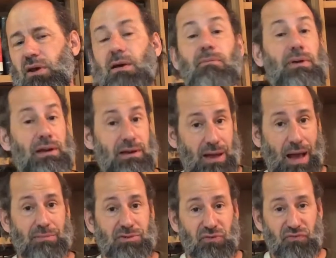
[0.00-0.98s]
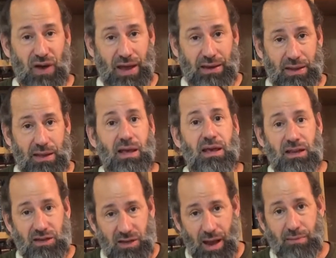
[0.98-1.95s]
But in times of fighting, in
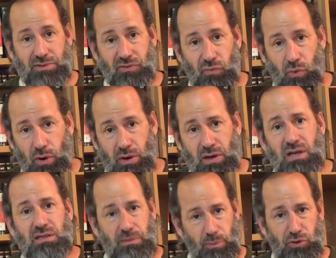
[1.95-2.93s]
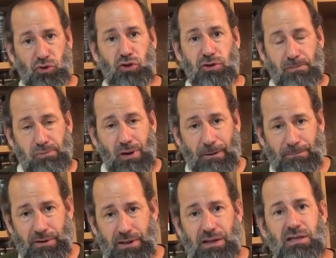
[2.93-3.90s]
times of war, someone took your
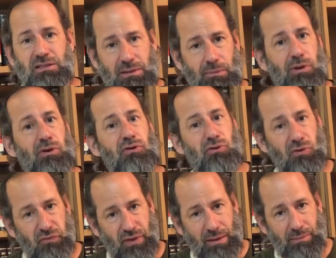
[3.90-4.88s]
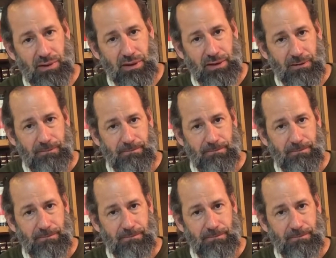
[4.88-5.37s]
property, someone hurt your family,